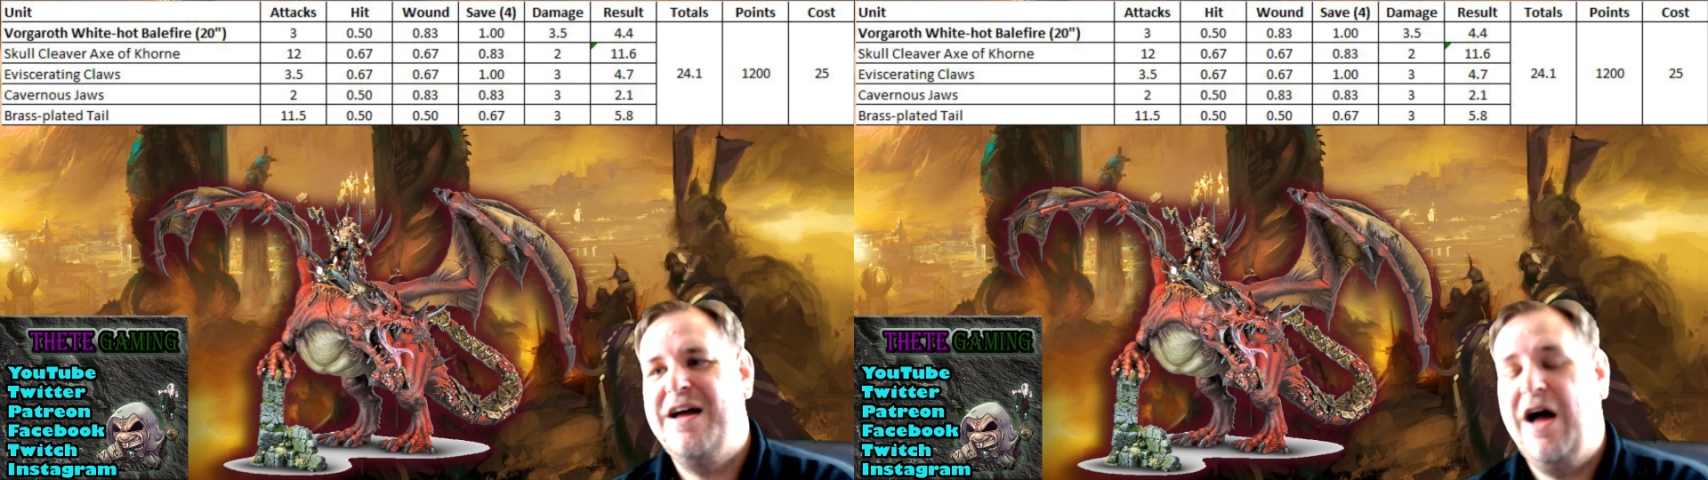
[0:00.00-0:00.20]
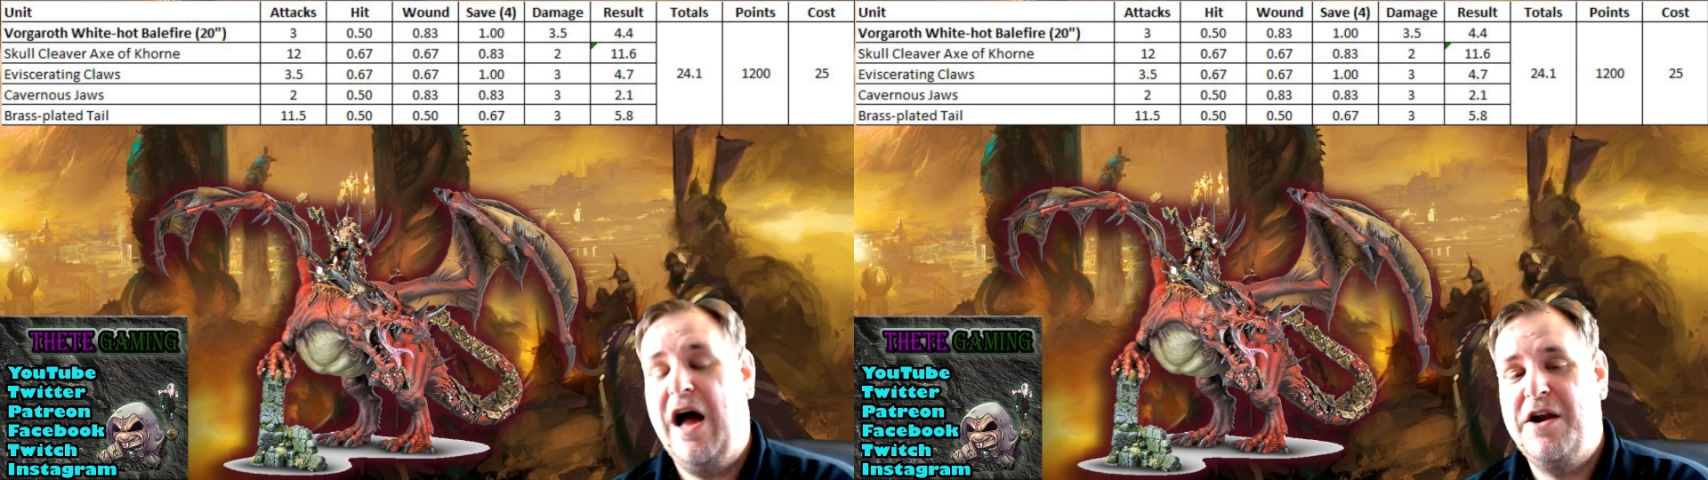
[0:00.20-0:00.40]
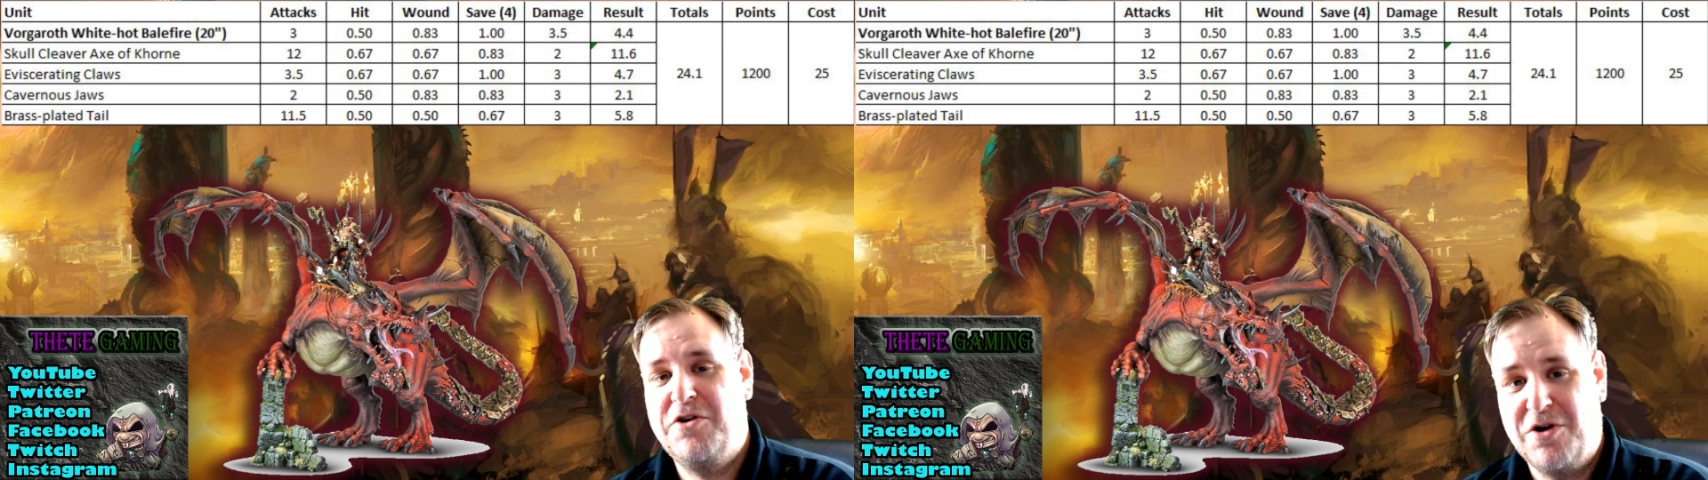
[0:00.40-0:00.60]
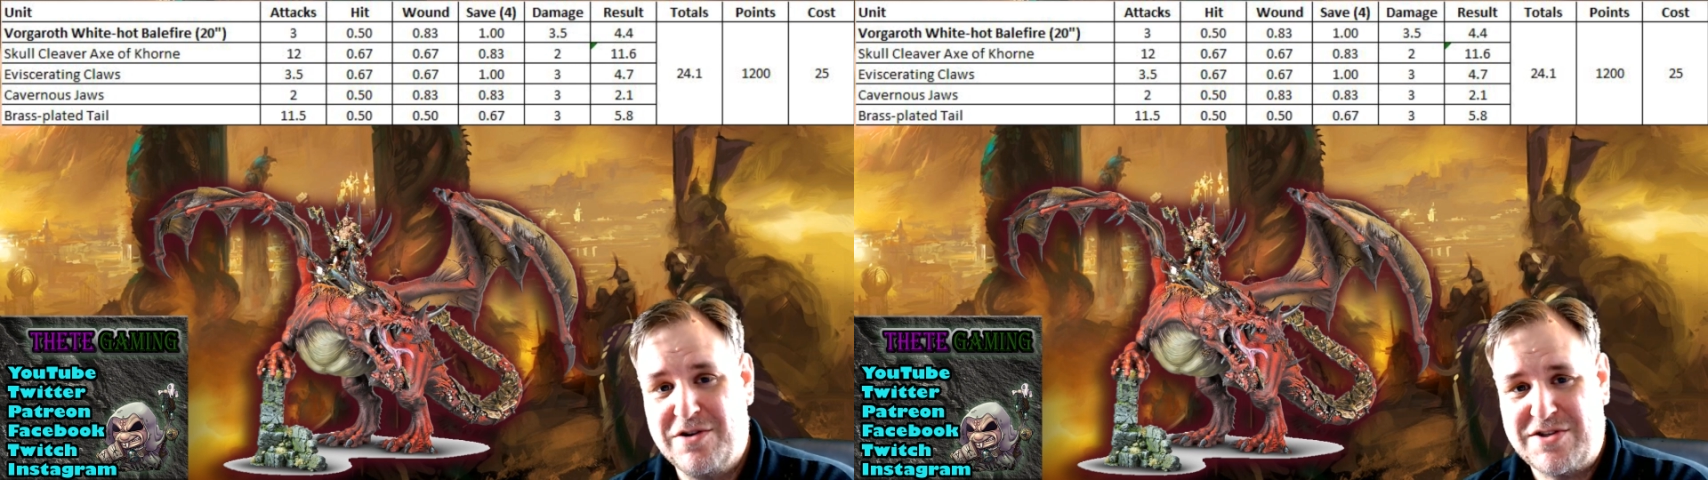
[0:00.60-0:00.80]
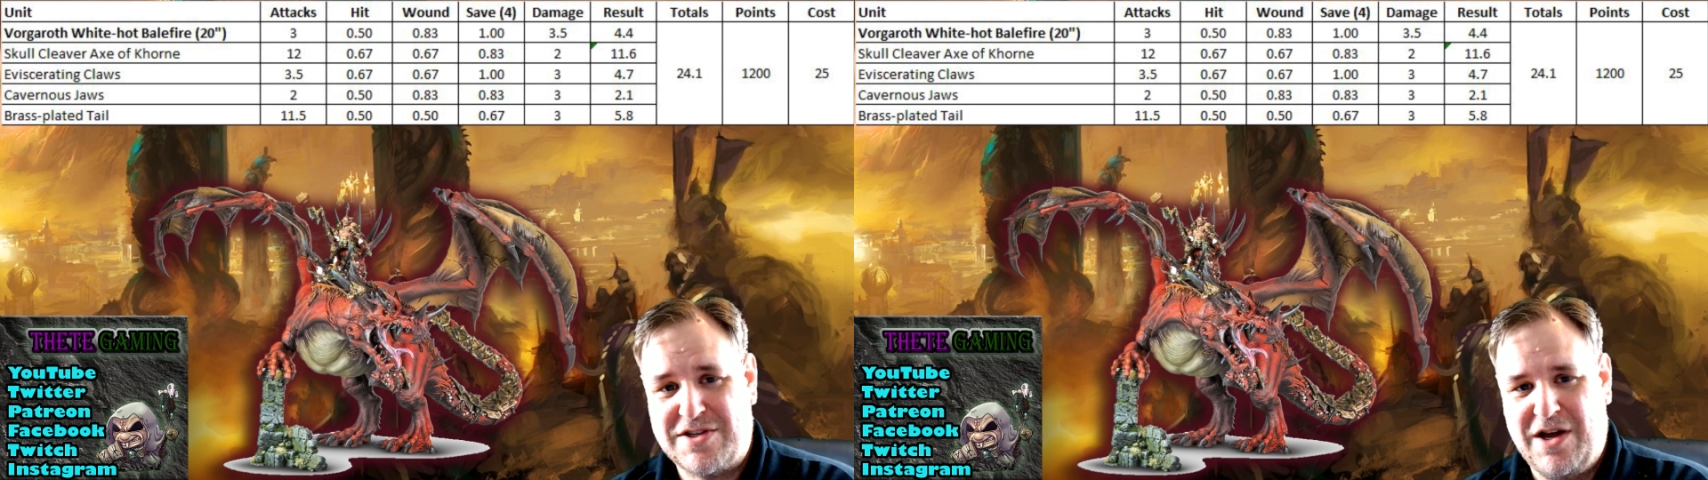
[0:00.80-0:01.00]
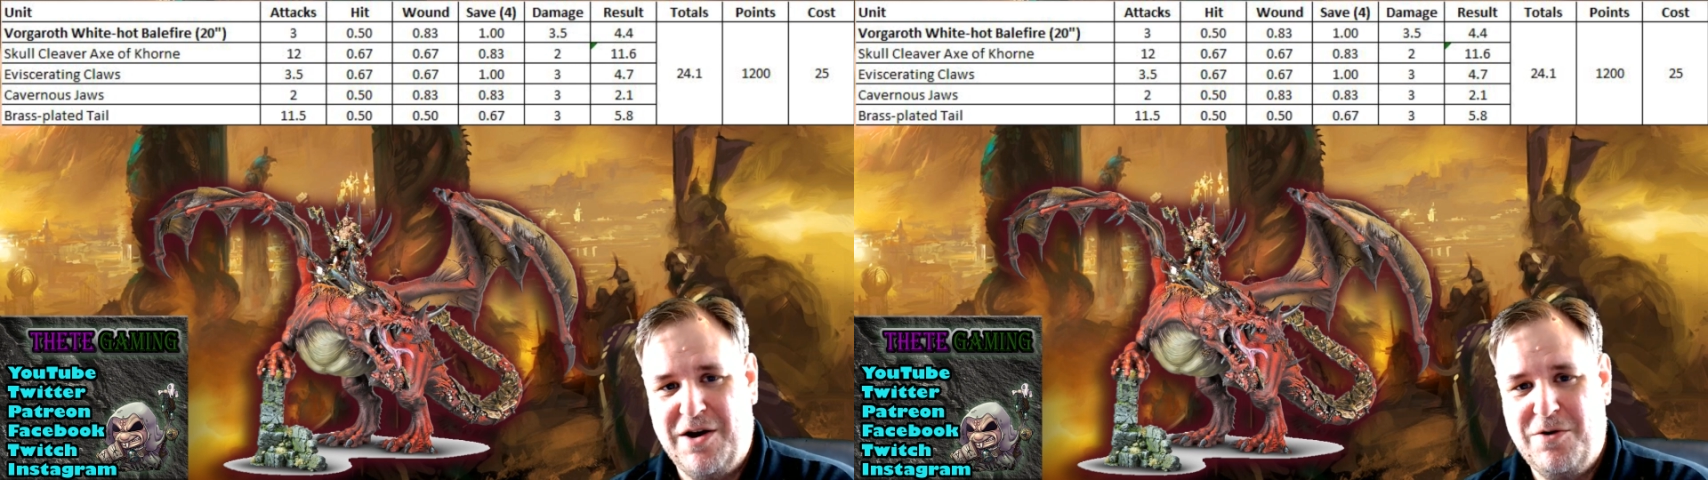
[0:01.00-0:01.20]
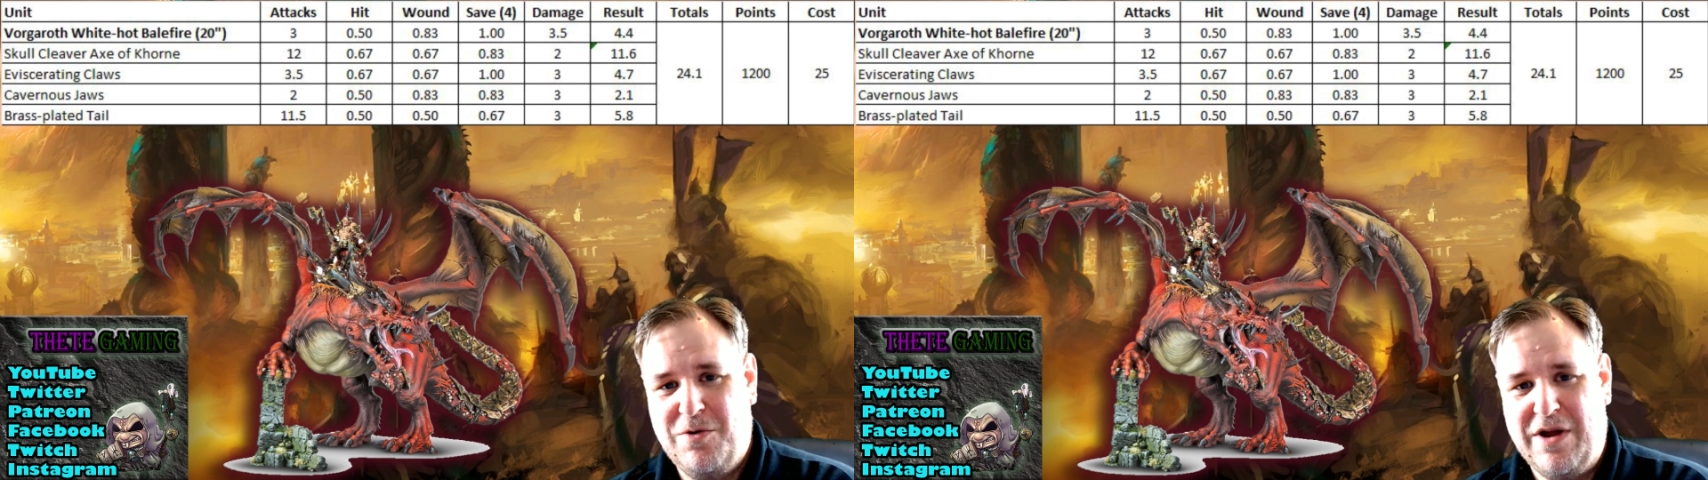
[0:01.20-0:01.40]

And also,